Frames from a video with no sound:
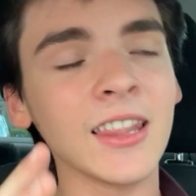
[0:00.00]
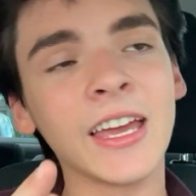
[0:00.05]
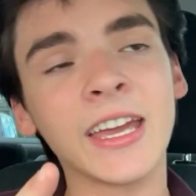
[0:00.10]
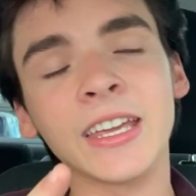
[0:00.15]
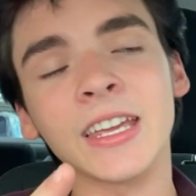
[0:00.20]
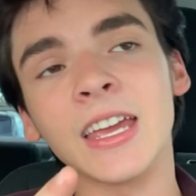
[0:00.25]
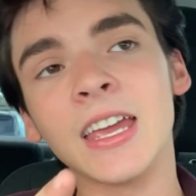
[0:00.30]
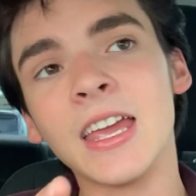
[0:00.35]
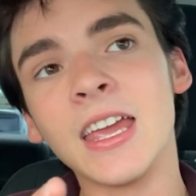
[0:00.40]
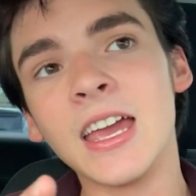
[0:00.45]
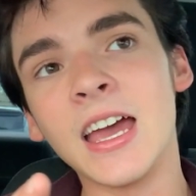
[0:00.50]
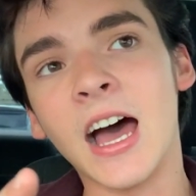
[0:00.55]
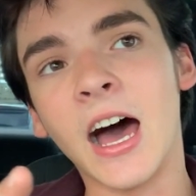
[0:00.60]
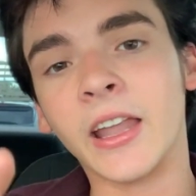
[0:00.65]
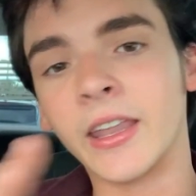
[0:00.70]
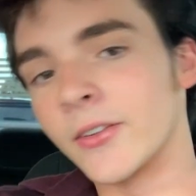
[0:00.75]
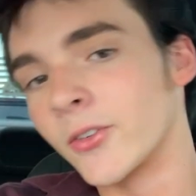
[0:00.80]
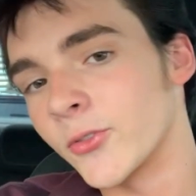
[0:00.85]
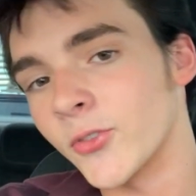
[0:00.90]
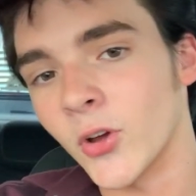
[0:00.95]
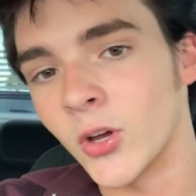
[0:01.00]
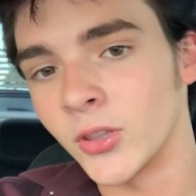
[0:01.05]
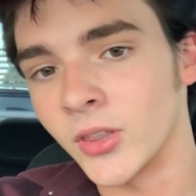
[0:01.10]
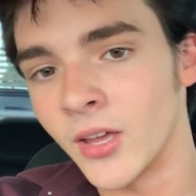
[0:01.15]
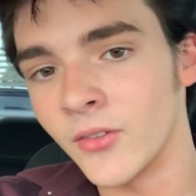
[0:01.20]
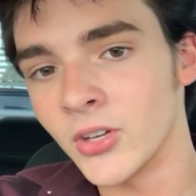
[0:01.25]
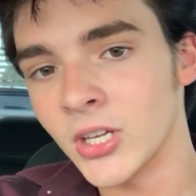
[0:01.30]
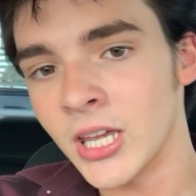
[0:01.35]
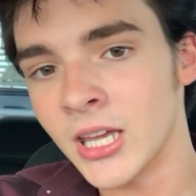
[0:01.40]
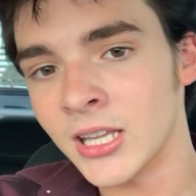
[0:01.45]
like I'll Never Fall in
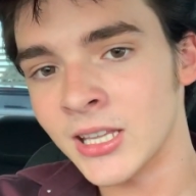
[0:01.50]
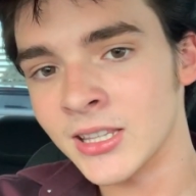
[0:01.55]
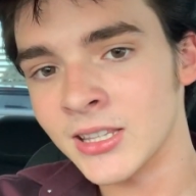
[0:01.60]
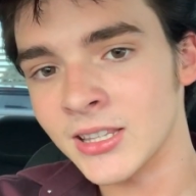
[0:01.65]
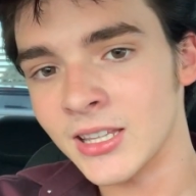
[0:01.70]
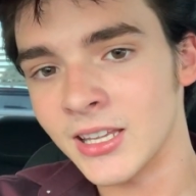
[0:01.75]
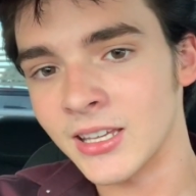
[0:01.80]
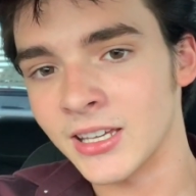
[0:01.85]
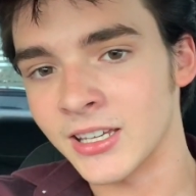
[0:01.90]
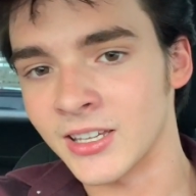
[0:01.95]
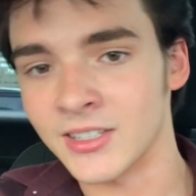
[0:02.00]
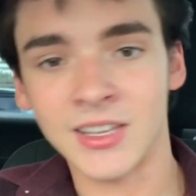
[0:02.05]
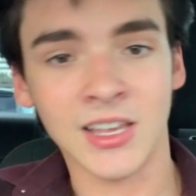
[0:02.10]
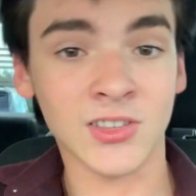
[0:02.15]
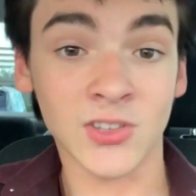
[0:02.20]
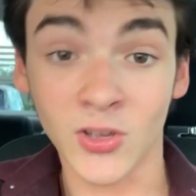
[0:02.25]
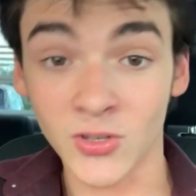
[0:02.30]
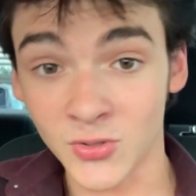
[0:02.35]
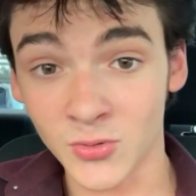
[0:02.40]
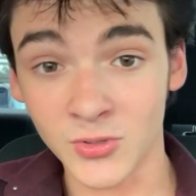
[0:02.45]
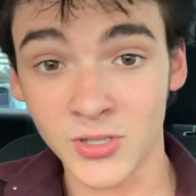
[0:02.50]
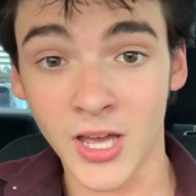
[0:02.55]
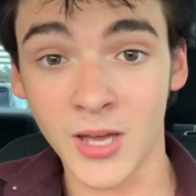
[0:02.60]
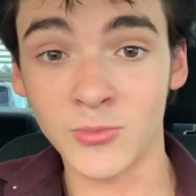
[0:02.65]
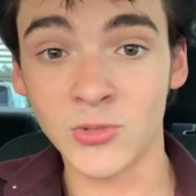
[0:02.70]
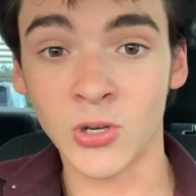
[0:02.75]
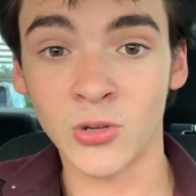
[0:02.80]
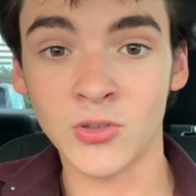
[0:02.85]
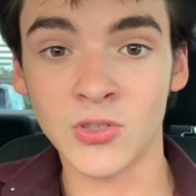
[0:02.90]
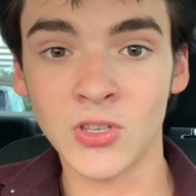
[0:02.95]
Love Again, because that's also a Tom
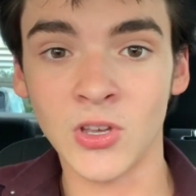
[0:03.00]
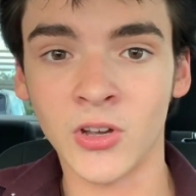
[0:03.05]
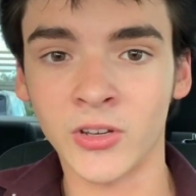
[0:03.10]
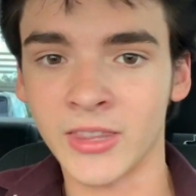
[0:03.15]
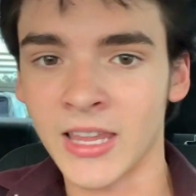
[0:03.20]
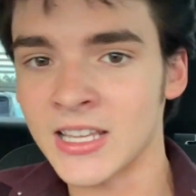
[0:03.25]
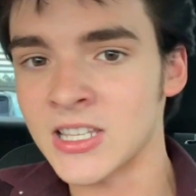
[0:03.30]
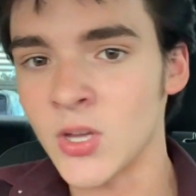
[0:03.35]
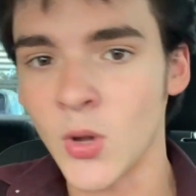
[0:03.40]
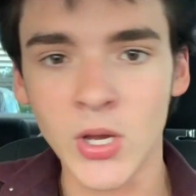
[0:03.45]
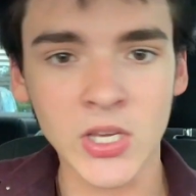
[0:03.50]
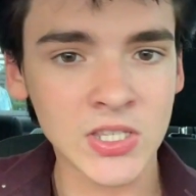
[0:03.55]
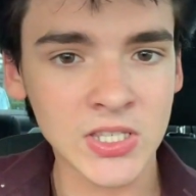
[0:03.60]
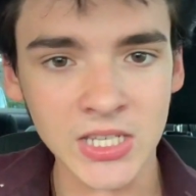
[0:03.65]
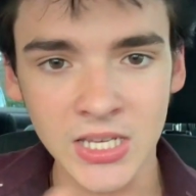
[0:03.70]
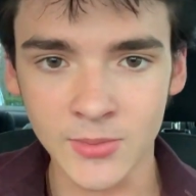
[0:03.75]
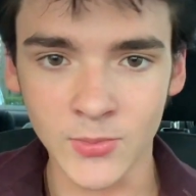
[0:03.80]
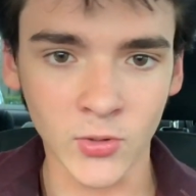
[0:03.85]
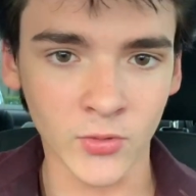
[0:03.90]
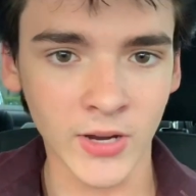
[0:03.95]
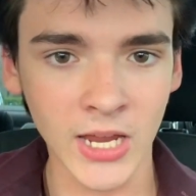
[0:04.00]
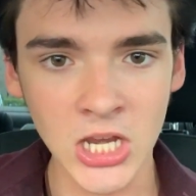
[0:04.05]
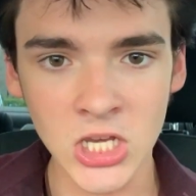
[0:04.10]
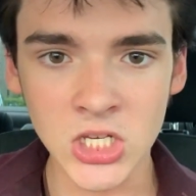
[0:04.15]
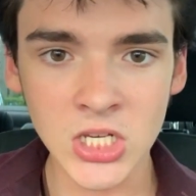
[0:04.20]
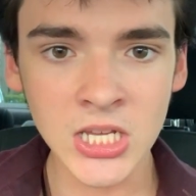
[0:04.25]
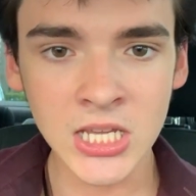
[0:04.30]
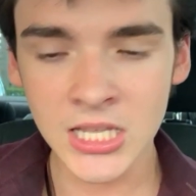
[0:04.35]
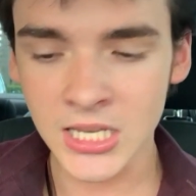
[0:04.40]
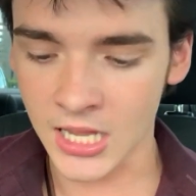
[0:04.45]
Jones song. That's how I see him
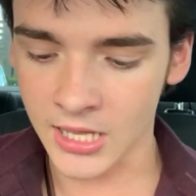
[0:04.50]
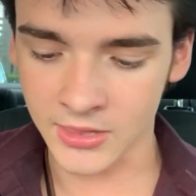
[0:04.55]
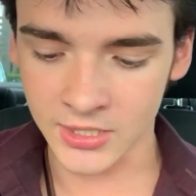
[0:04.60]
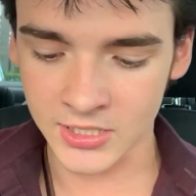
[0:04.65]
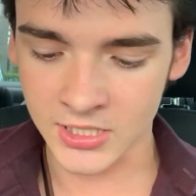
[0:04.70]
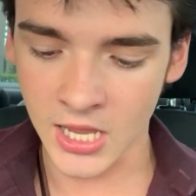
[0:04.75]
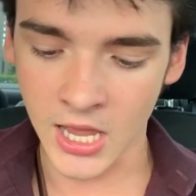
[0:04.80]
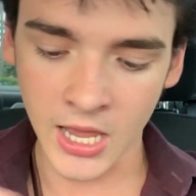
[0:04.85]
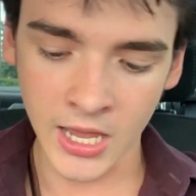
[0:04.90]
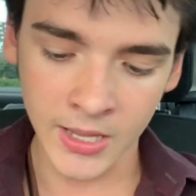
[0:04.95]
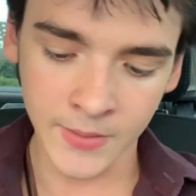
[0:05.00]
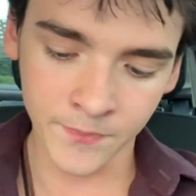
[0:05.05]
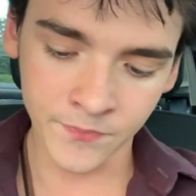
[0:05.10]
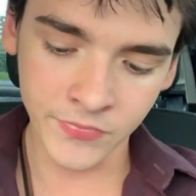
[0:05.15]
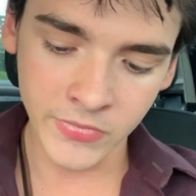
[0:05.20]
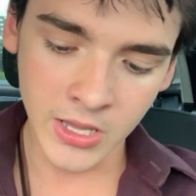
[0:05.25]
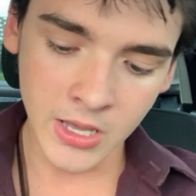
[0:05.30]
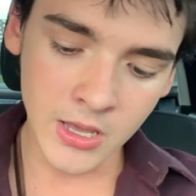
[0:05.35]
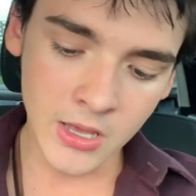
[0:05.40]
arranging it at the time.